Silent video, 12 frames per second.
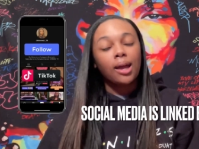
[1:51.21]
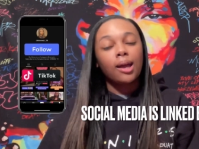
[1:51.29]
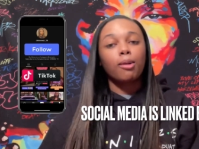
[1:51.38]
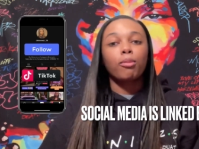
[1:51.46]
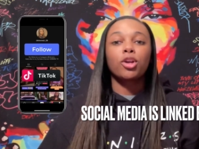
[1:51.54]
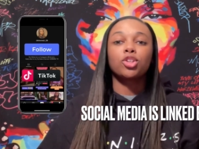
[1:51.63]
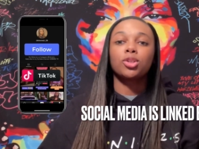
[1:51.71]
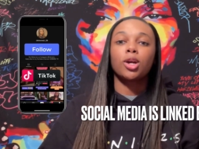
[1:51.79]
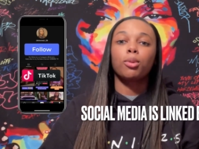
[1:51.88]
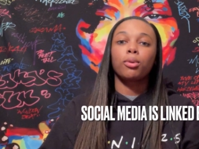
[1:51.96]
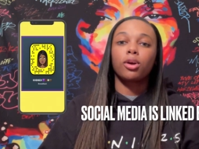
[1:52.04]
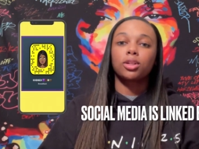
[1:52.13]
And make sure you
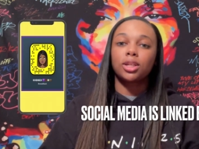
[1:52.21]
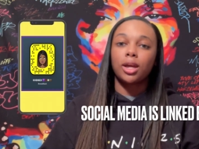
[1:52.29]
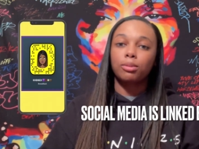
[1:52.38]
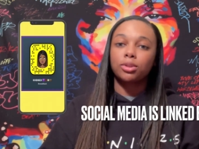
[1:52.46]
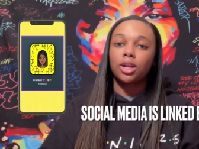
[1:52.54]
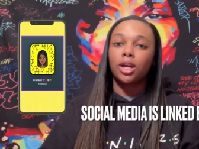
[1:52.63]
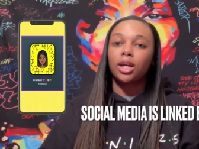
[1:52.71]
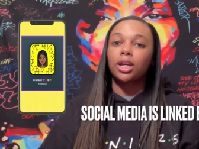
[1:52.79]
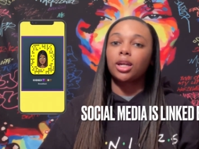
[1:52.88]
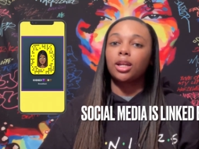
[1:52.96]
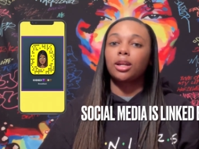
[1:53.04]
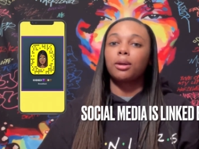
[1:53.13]
have me on Snapchat at
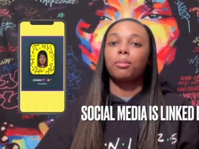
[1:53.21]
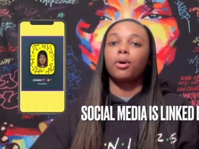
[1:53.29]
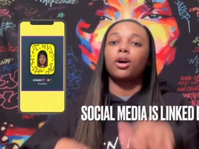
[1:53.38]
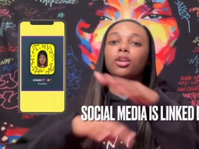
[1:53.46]
Kennedy Buck,